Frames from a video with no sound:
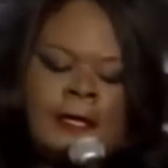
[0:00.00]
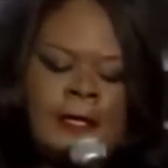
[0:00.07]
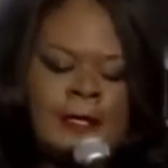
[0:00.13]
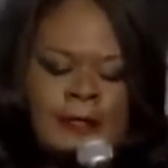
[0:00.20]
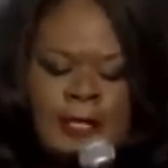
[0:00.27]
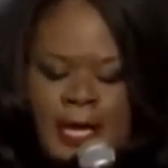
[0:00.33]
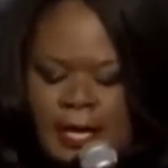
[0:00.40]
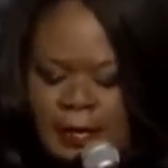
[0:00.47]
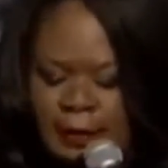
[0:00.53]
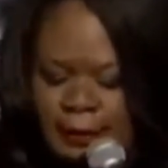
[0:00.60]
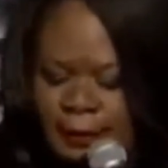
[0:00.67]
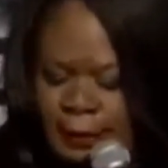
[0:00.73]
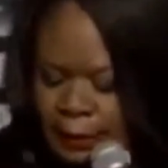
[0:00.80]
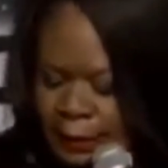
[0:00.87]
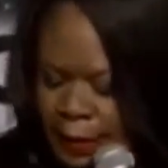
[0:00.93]
He's like,
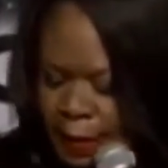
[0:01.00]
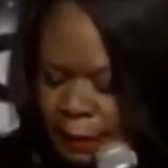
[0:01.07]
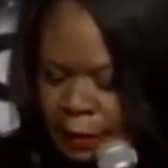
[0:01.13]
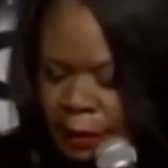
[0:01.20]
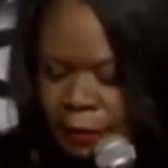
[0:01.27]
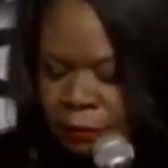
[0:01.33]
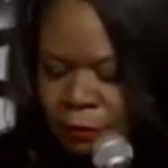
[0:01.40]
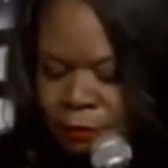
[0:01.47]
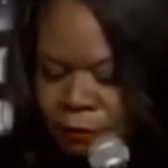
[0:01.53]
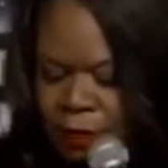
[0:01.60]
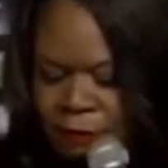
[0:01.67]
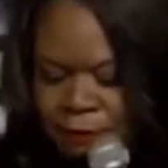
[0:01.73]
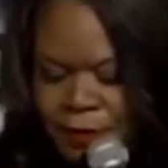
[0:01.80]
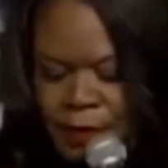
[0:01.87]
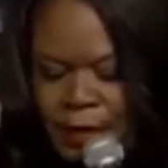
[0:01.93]
I don't know,
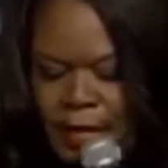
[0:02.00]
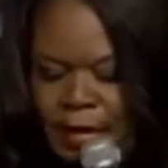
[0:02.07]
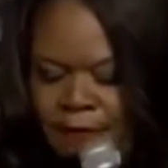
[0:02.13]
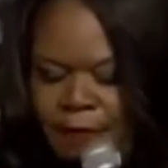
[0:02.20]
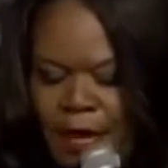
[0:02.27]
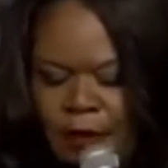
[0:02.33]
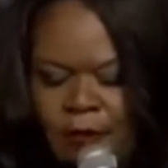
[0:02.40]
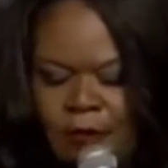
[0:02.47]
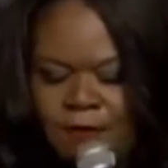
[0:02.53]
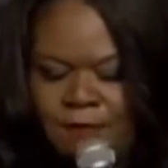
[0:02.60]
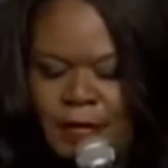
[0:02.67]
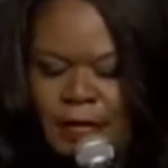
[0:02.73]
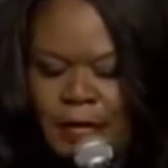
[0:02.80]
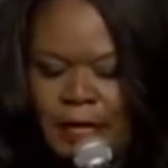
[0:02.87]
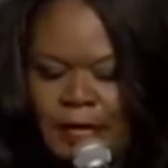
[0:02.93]
3'11". I don't know what the
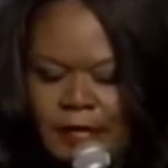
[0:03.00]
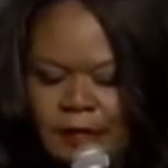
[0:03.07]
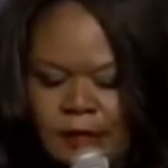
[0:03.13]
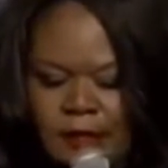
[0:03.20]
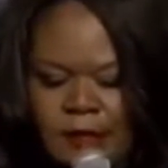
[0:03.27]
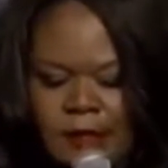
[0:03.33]
fuck he is.